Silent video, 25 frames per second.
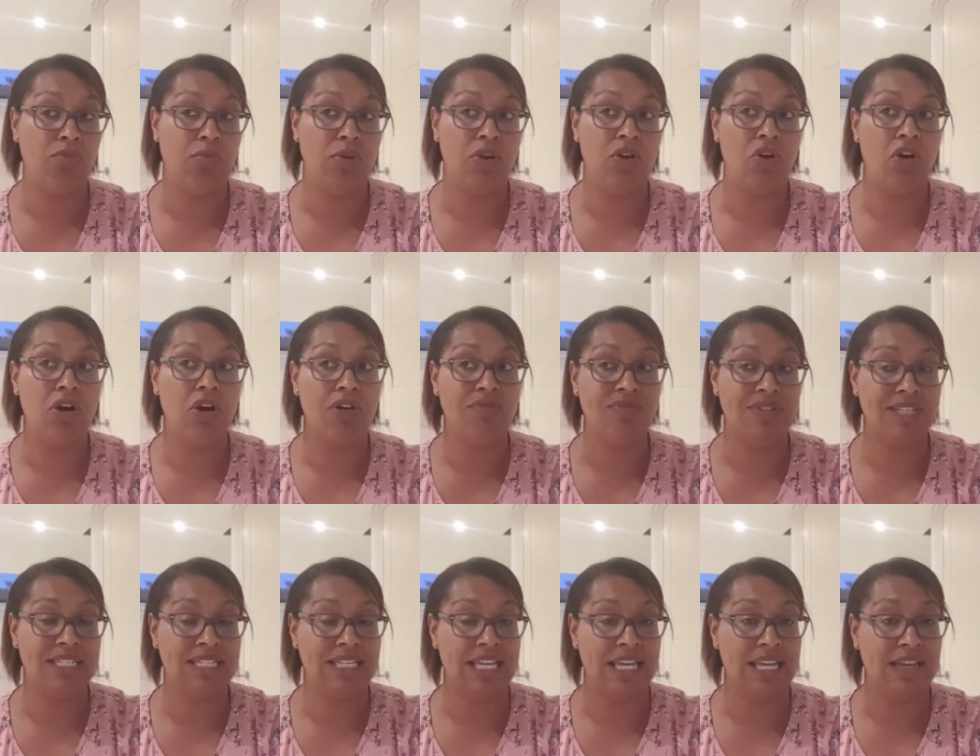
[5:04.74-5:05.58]
when I
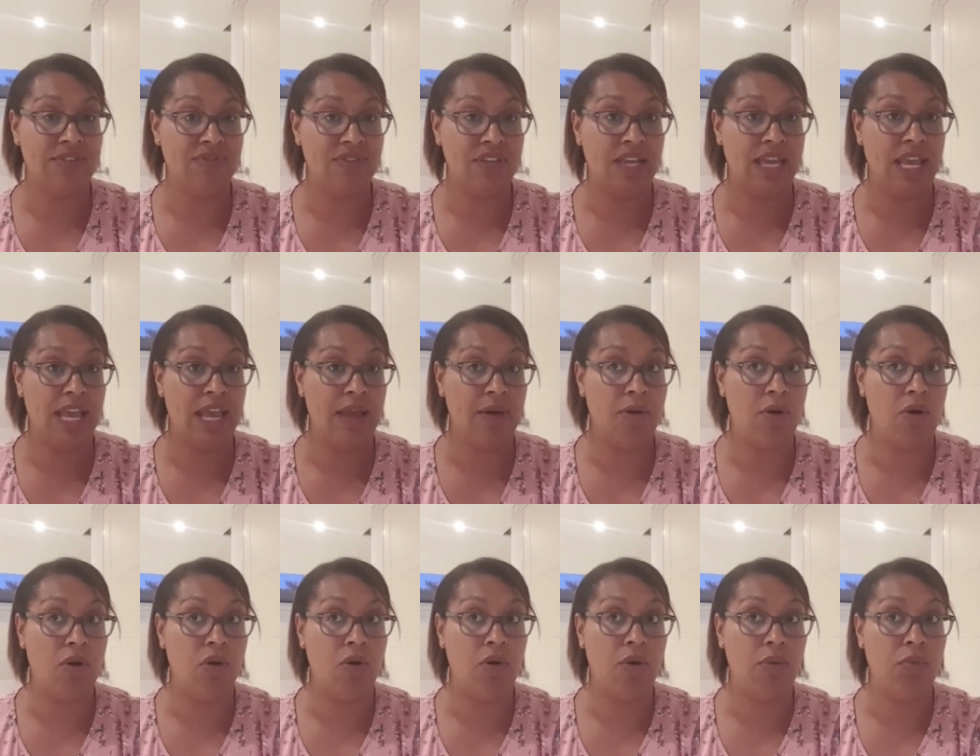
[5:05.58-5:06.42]
received it, it
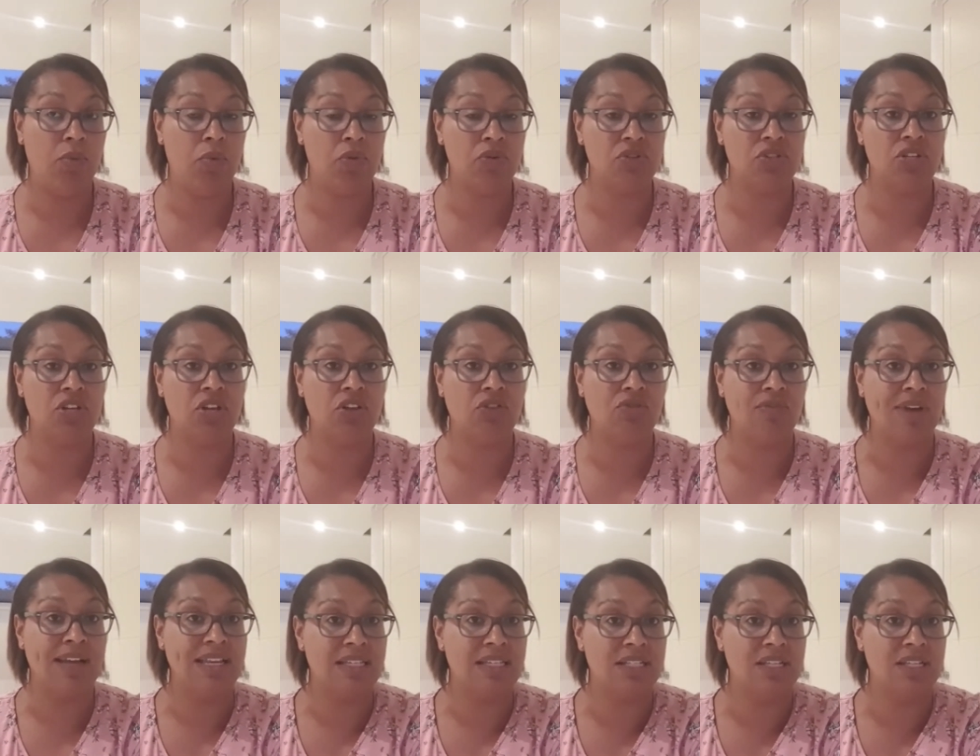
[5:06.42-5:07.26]
wasn't a
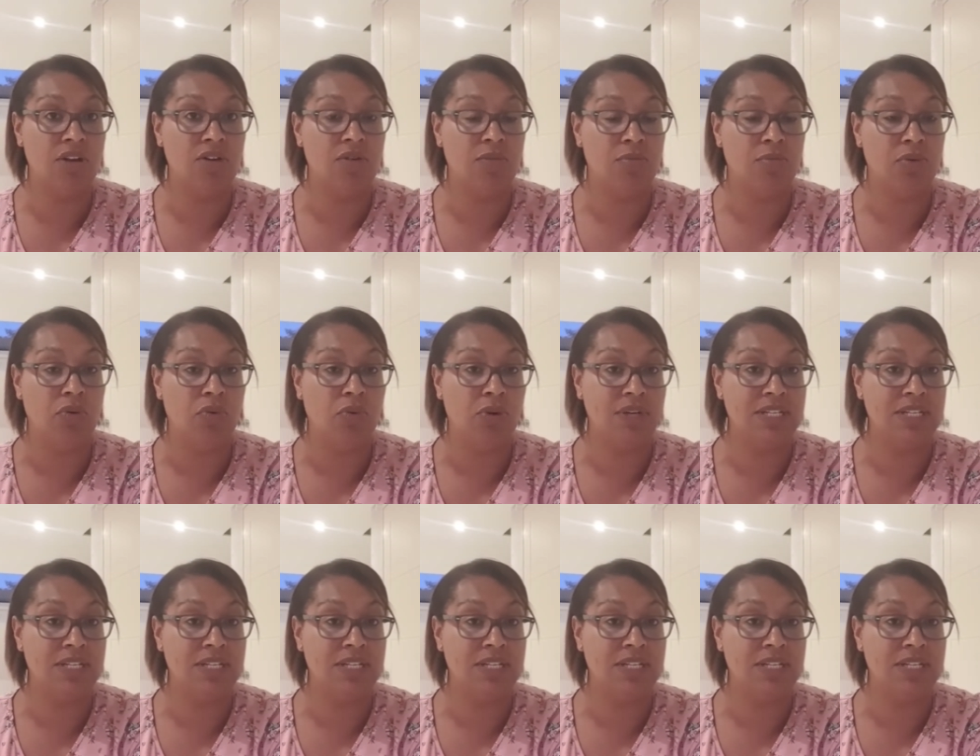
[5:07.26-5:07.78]
great sample.